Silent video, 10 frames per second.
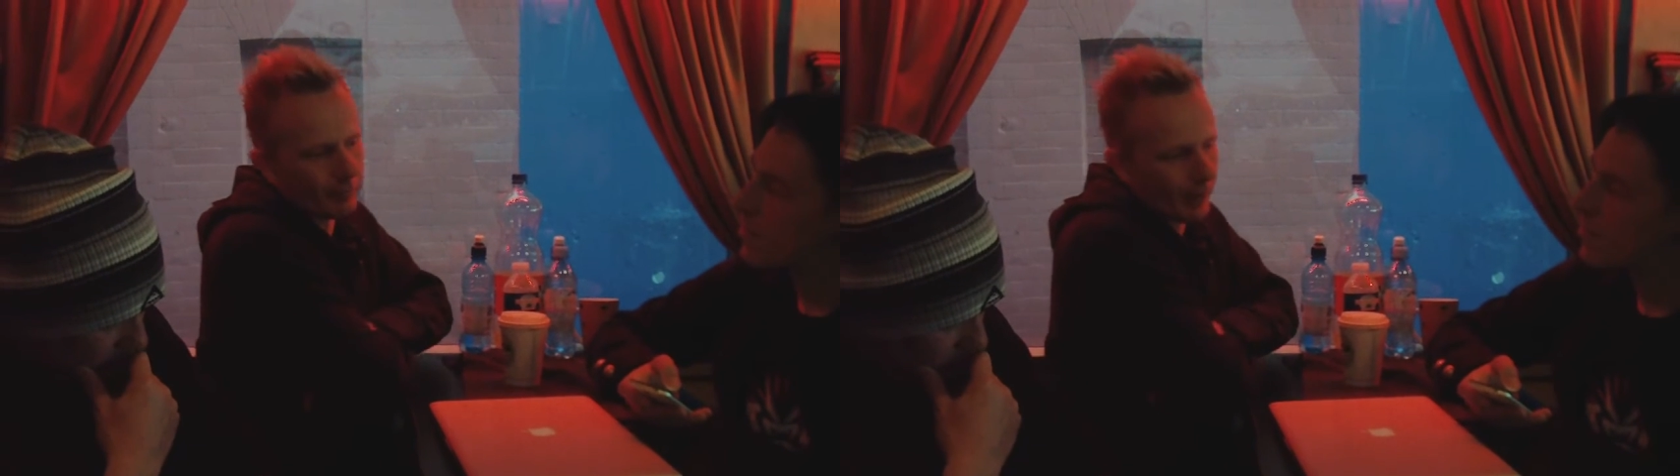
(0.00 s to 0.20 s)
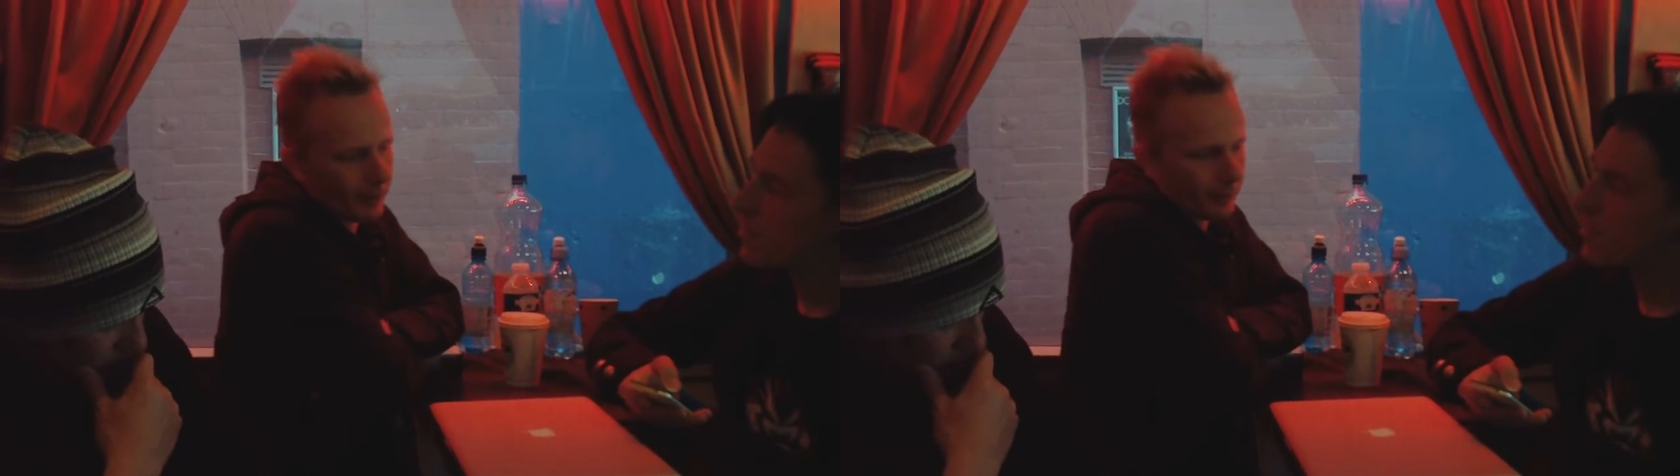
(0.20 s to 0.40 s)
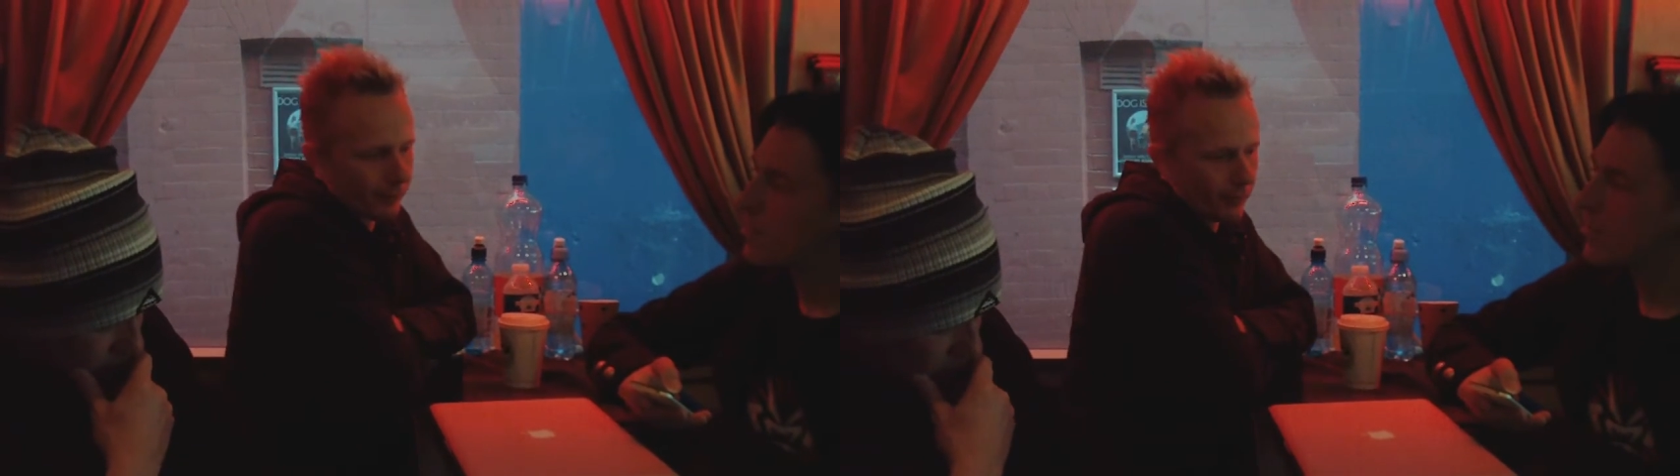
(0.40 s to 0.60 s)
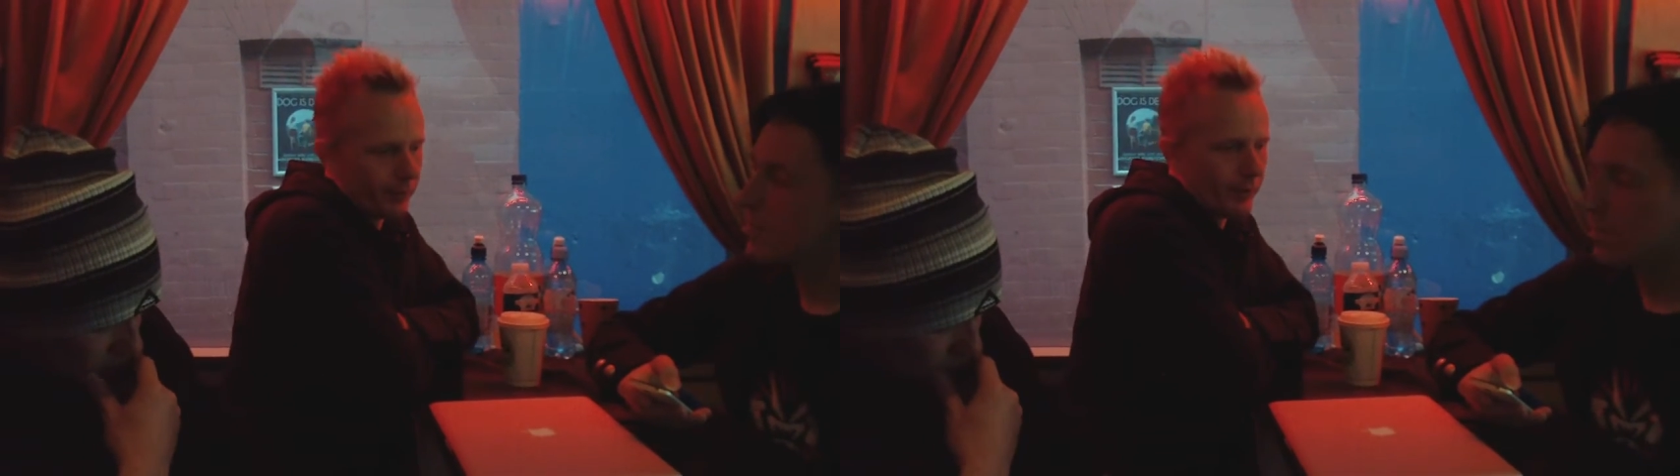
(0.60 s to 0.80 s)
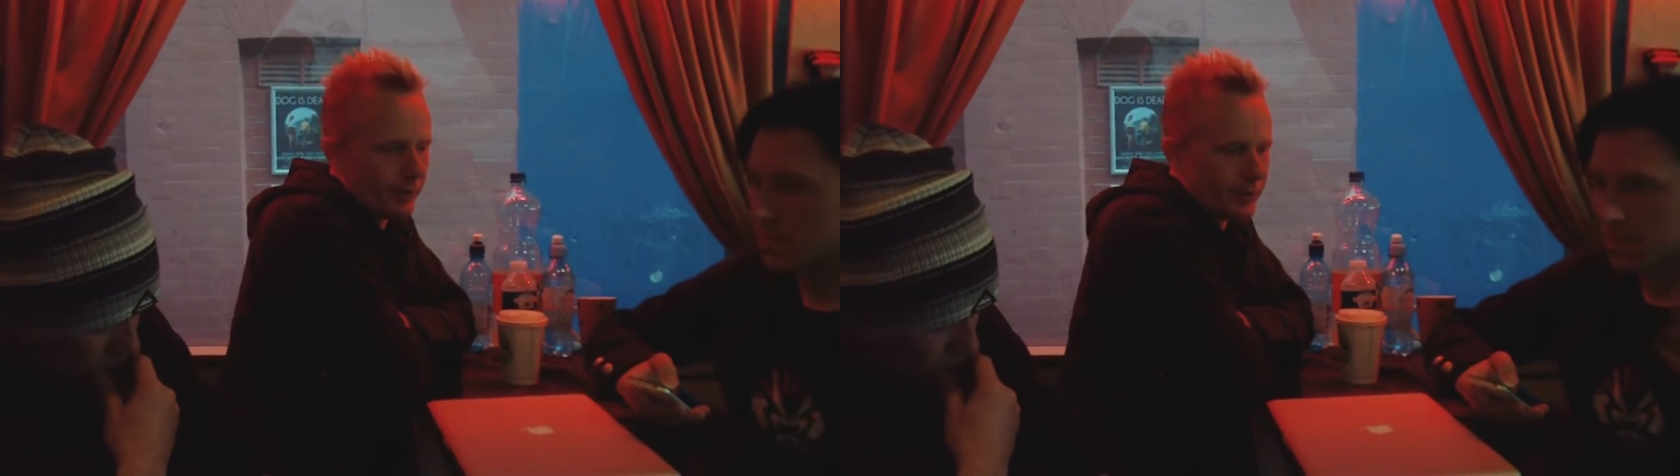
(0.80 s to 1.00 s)
actually first
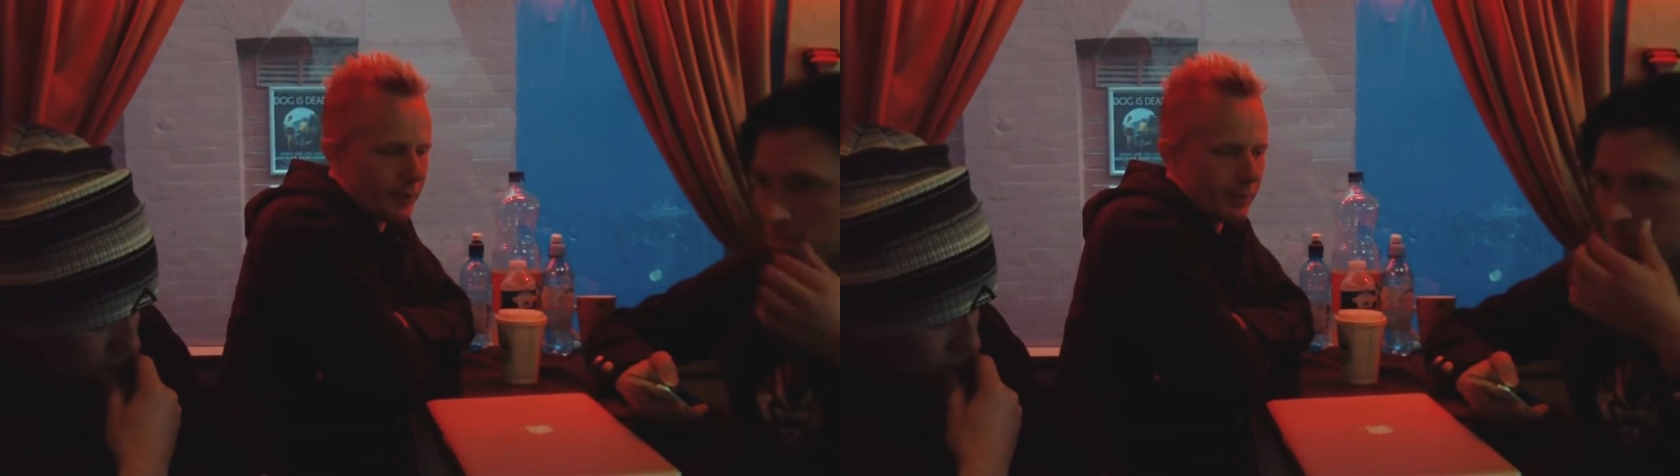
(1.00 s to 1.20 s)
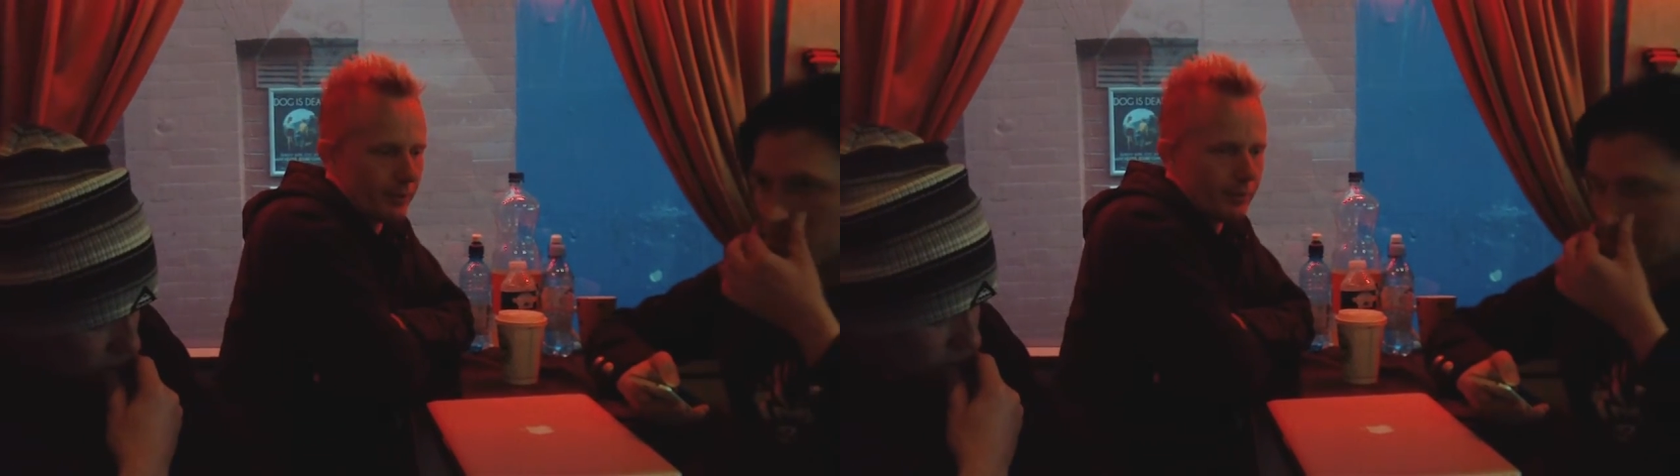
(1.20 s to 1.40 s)
put that together,